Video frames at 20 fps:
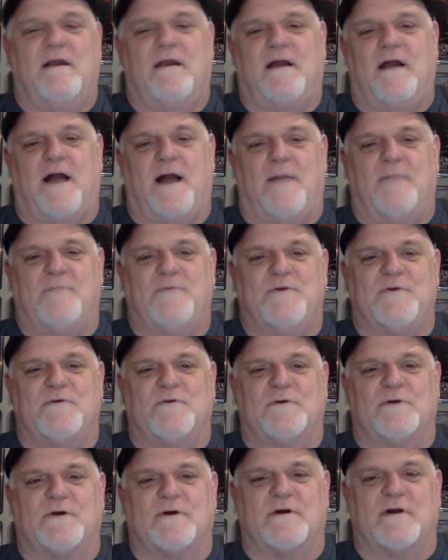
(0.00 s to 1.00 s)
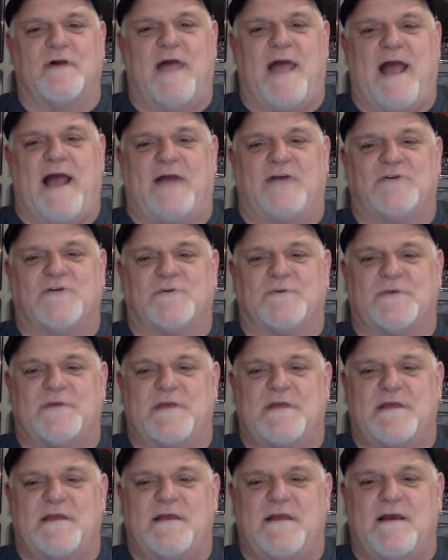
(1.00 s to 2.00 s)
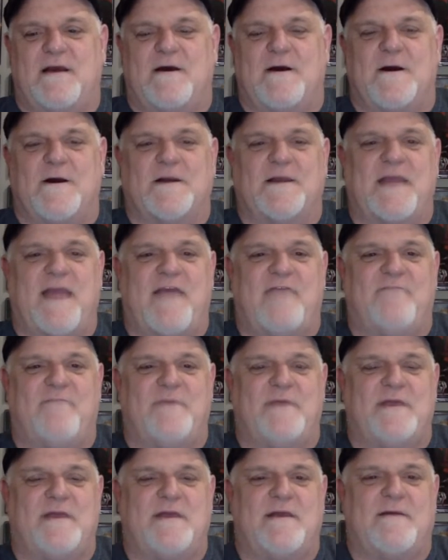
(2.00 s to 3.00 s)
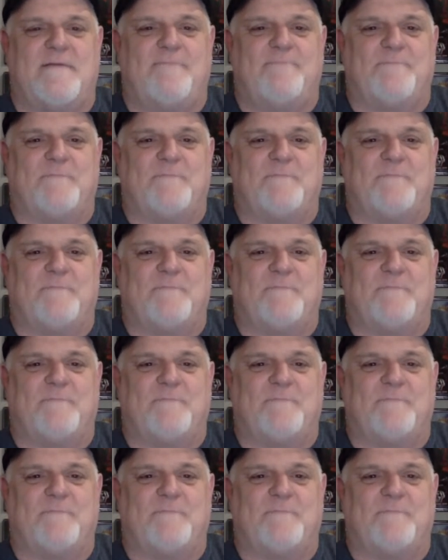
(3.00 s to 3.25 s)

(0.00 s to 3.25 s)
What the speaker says: Bueller actually gave me